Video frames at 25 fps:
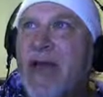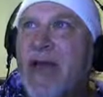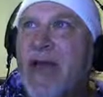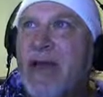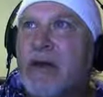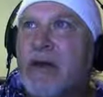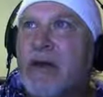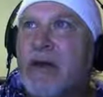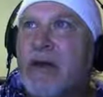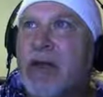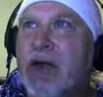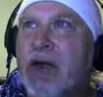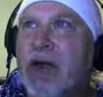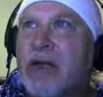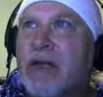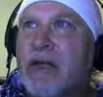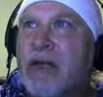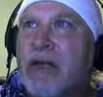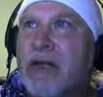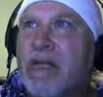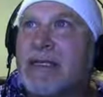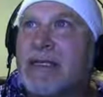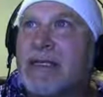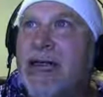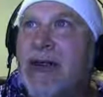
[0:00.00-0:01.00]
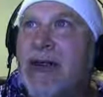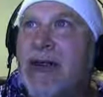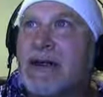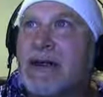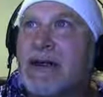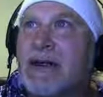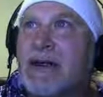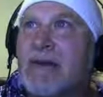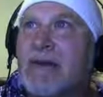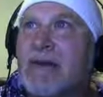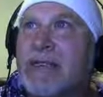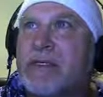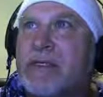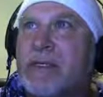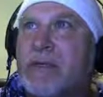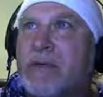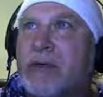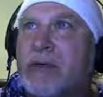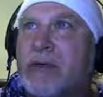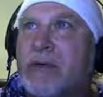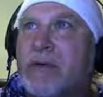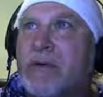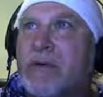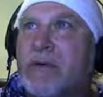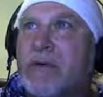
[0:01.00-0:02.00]
And you got to get down here
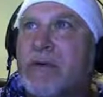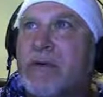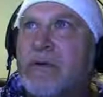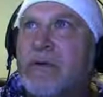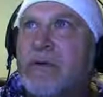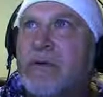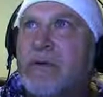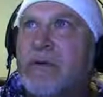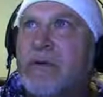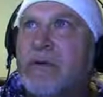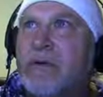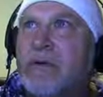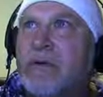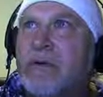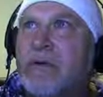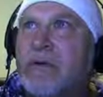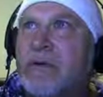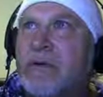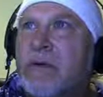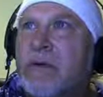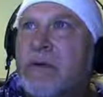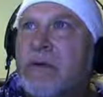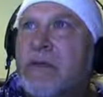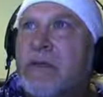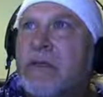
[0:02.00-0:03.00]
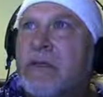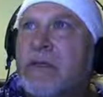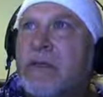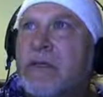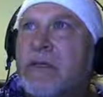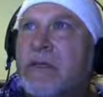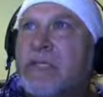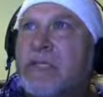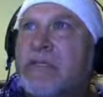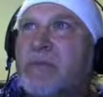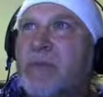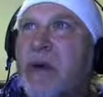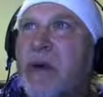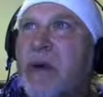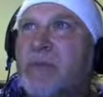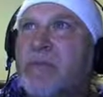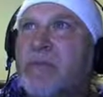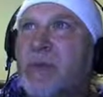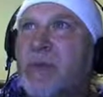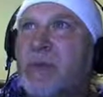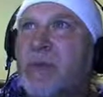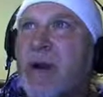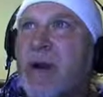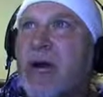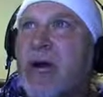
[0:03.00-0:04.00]
to the
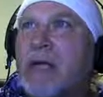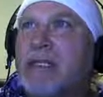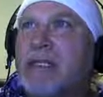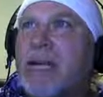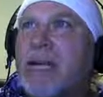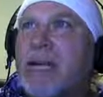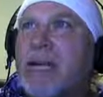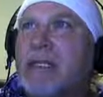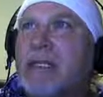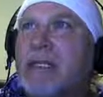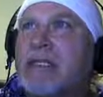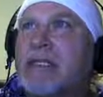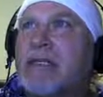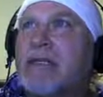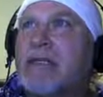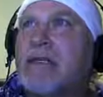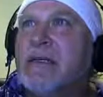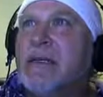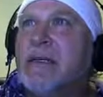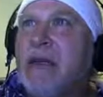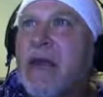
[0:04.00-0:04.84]
special projects.